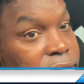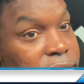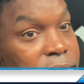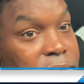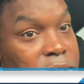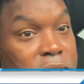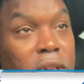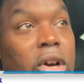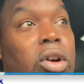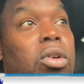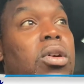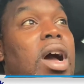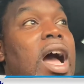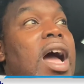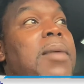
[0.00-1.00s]
So
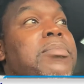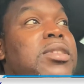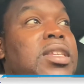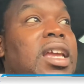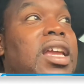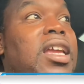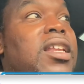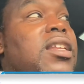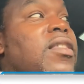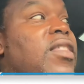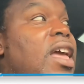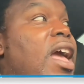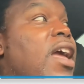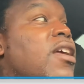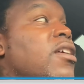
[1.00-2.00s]
I'm saying that